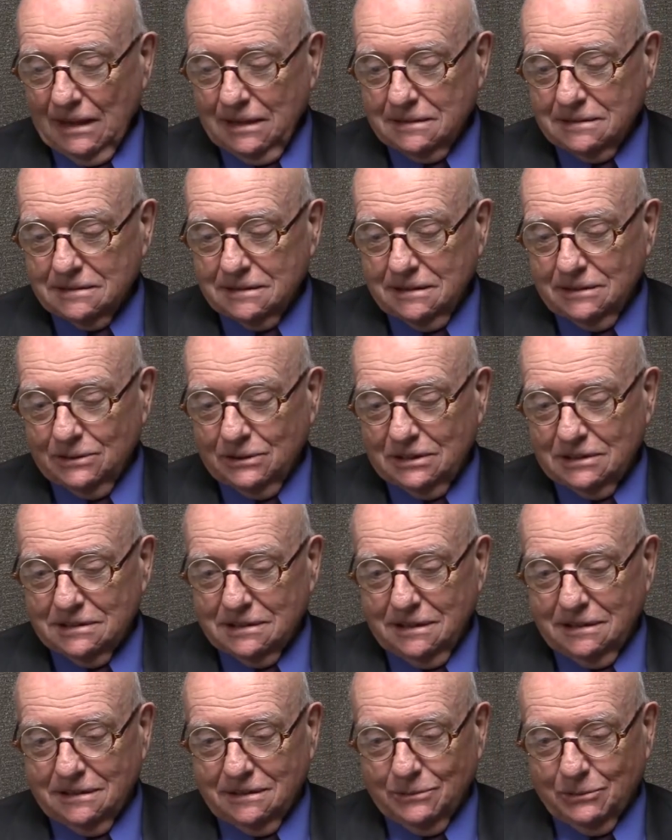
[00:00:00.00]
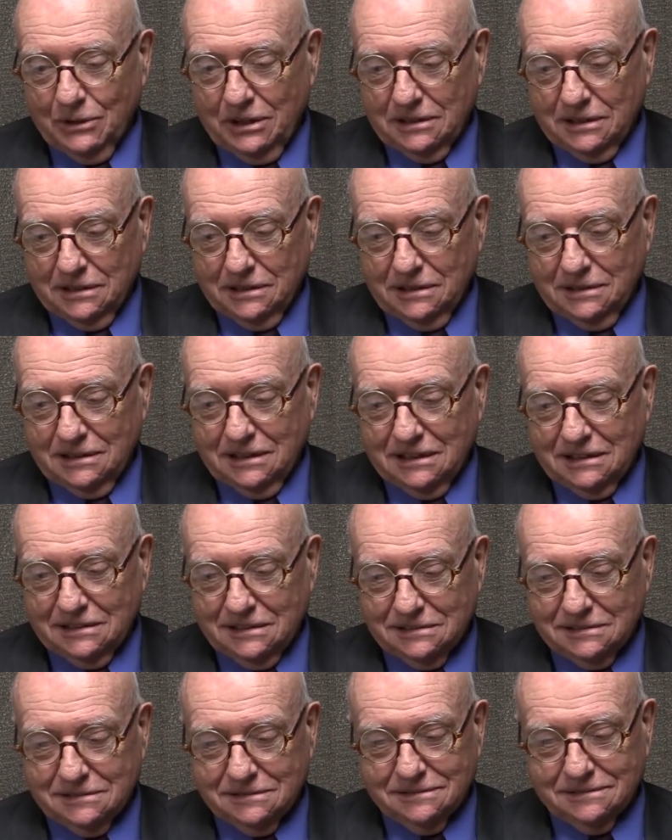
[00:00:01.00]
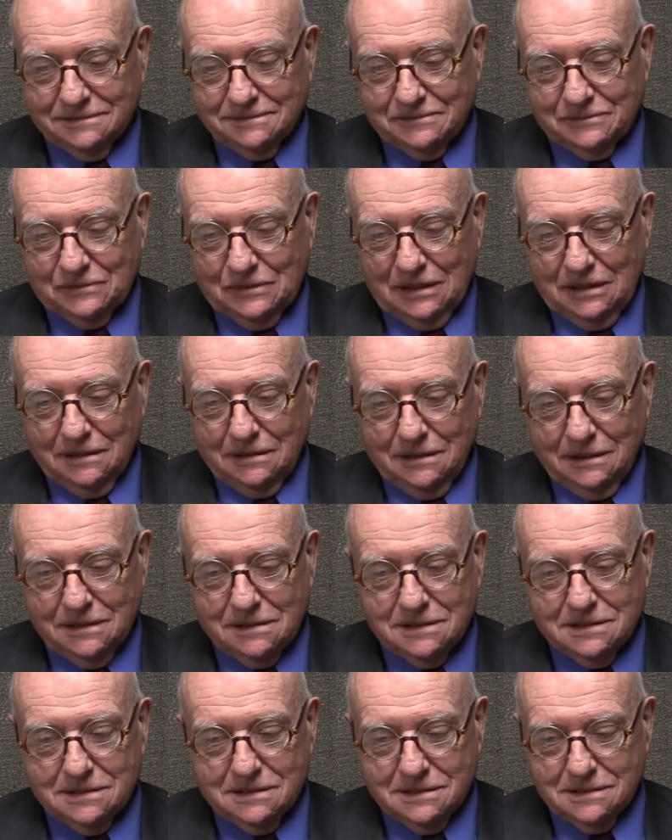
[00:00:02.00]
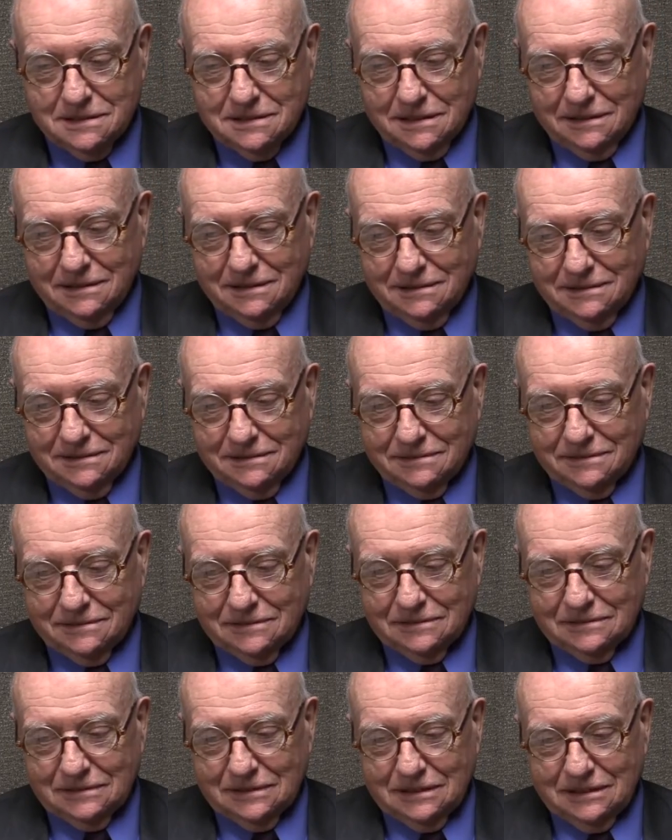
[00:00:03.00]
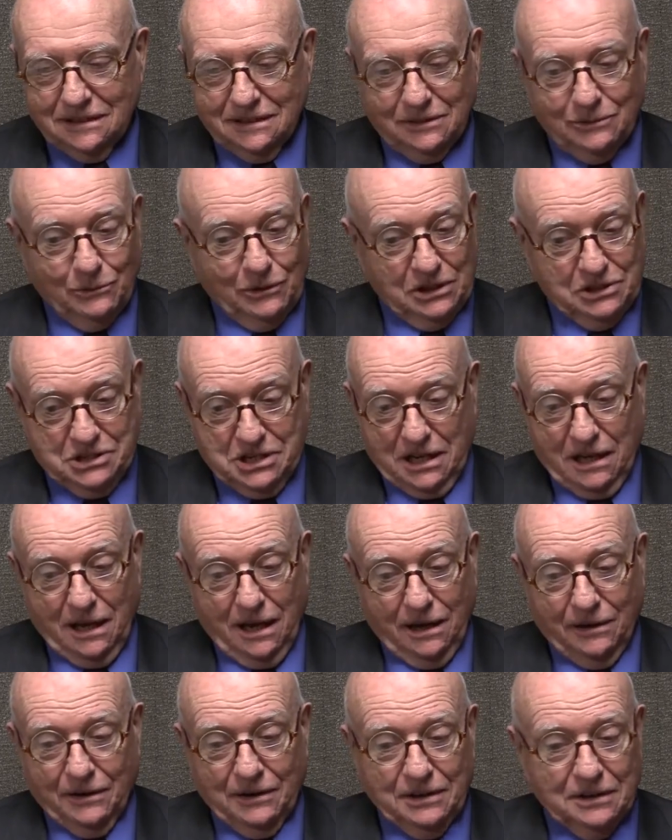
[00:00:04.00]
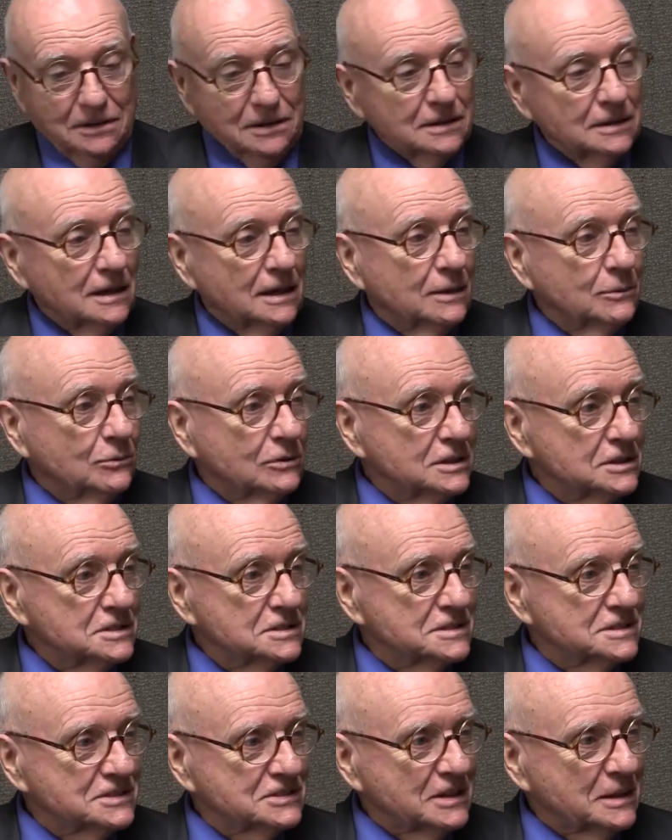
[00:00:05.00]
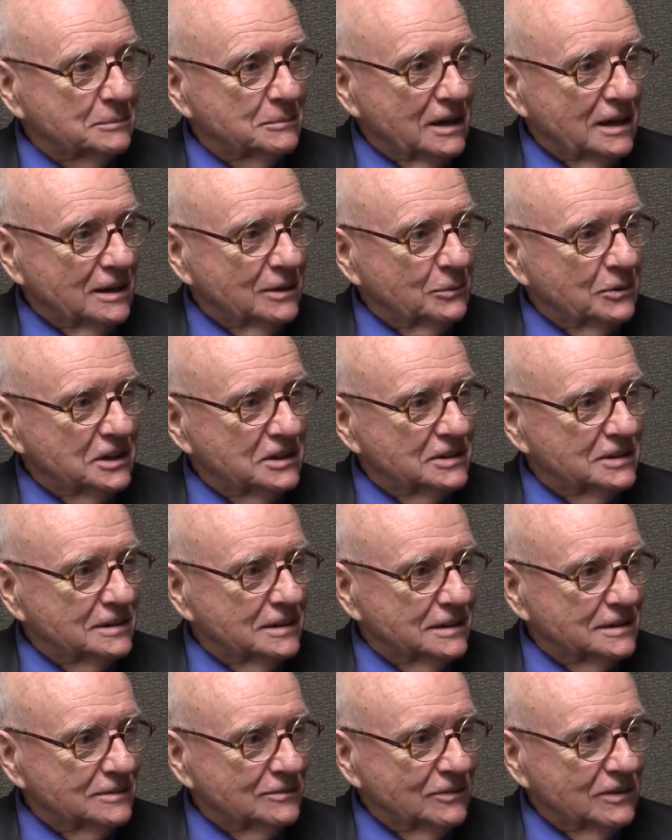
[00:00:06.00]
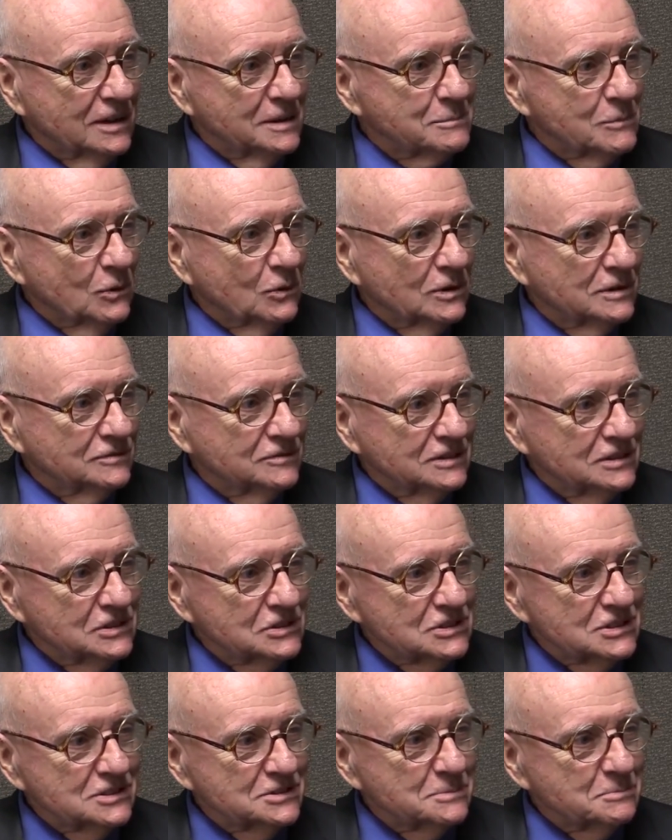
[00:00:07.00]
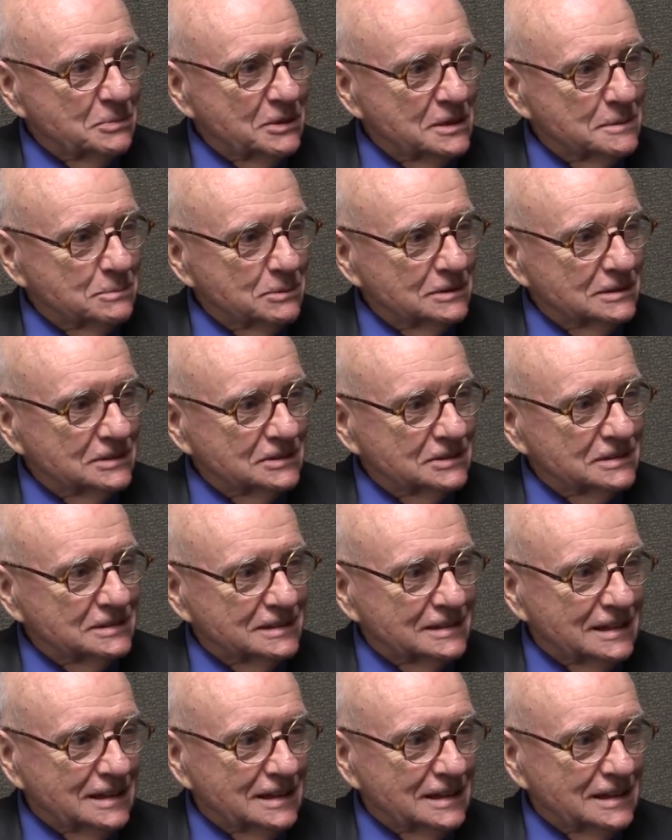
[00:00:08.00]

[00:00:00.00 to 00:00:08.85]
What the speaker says: So it really is an enriching area that I wish somehow we could convey more of this to people to